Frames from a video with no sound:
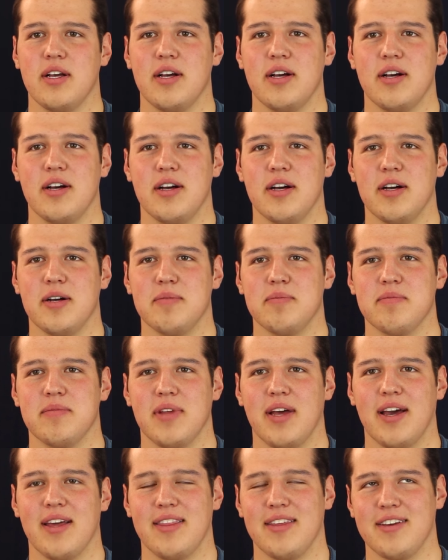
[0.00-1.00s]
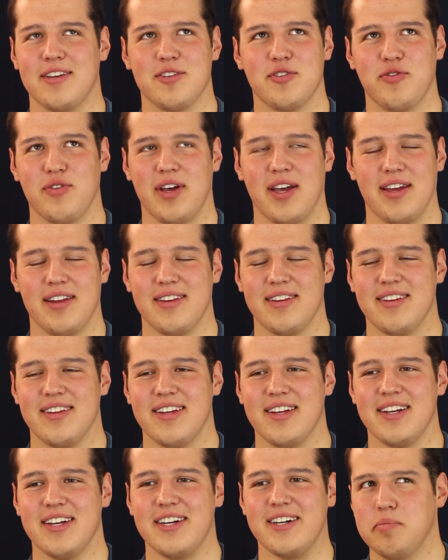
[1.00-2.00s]
Um, I think it's fine
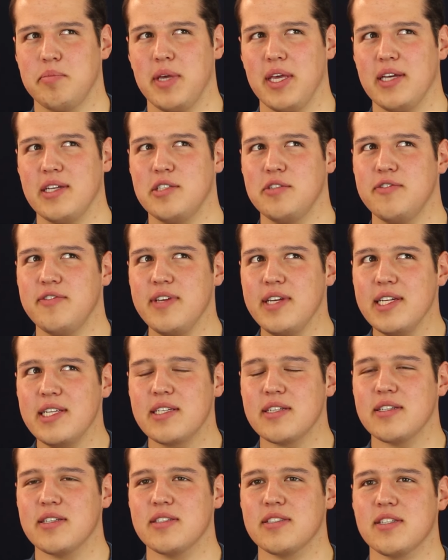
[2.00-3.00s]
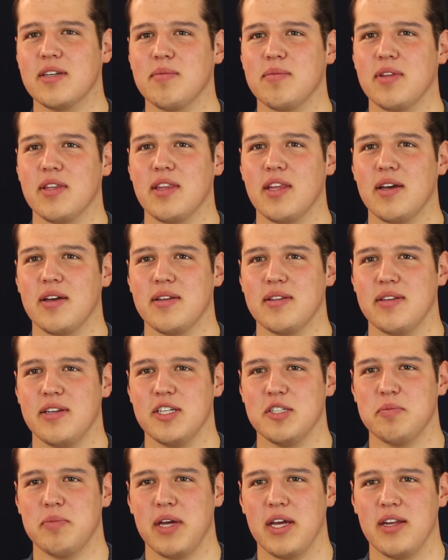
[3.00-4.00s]
pig's feet is something that
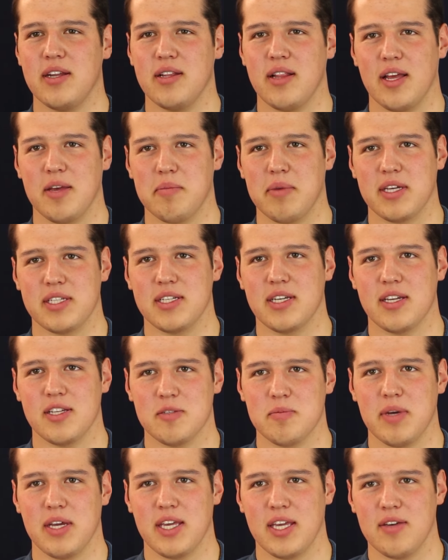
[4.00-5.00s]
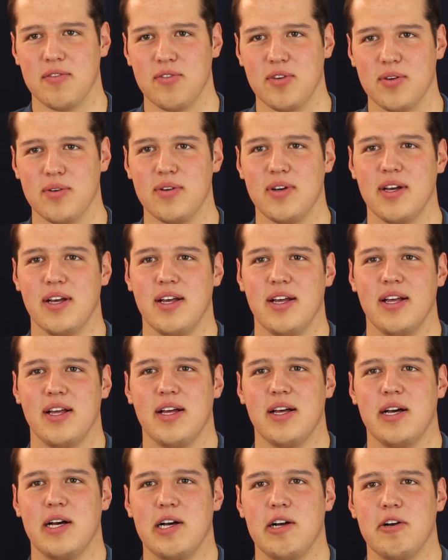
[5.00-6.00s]
Hispanic, like Mexicans, might give you,
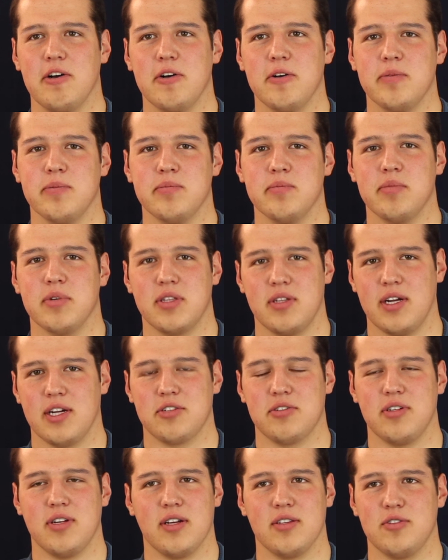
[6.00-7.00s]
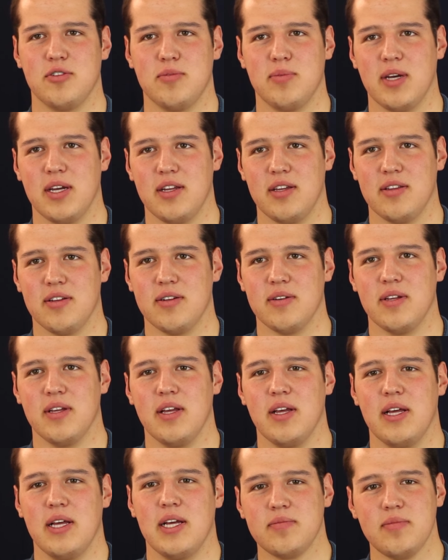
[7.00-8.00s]
um, but they're actually not too bad either.
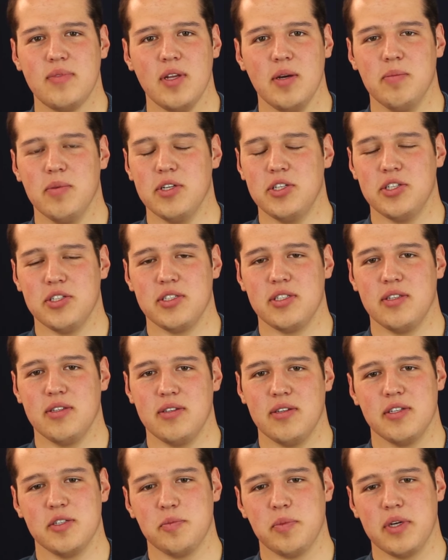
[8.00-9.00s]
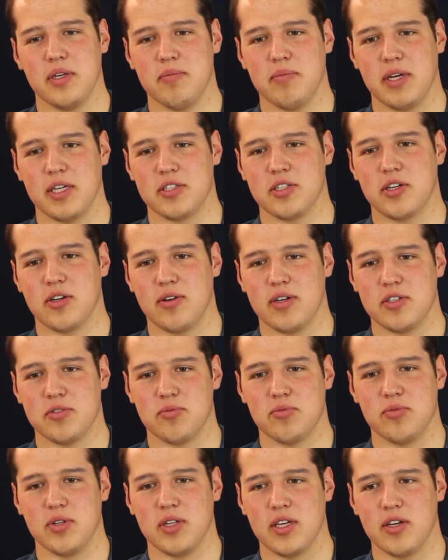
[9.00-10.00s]
But just Hispanic, Mexico
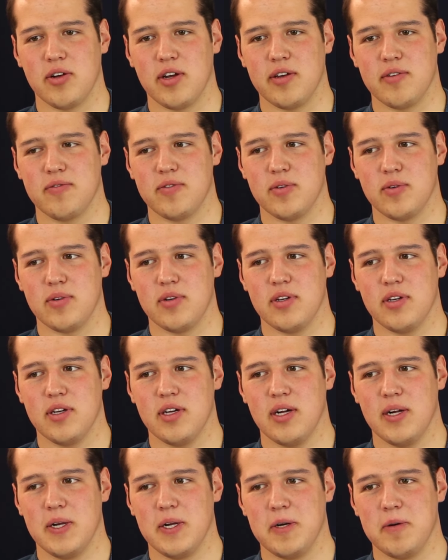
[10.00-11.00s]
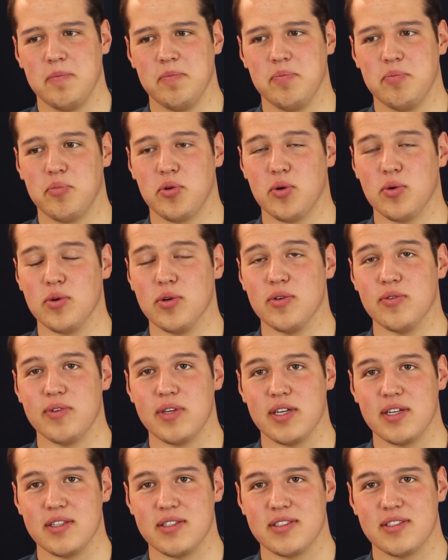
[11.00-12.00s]
has really great food. Um,
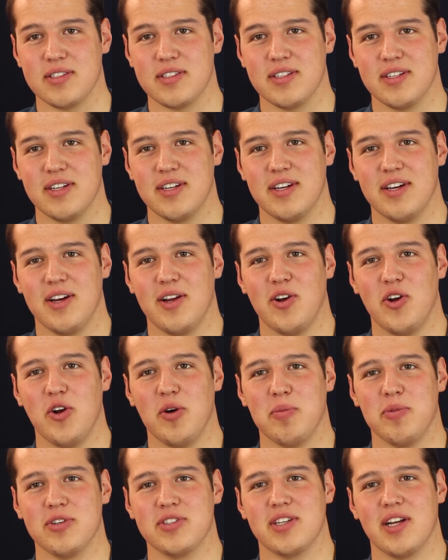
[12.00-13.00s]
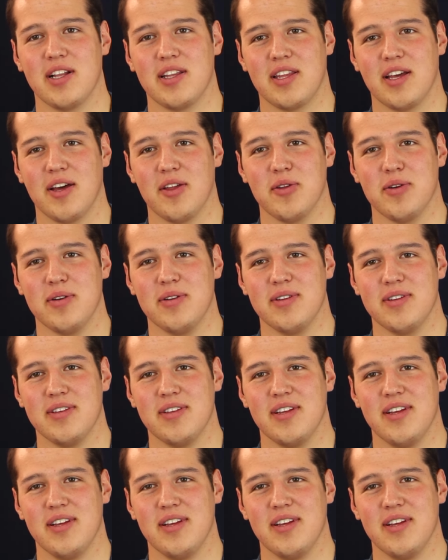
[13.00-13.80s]
Peruvians, lomo saltado.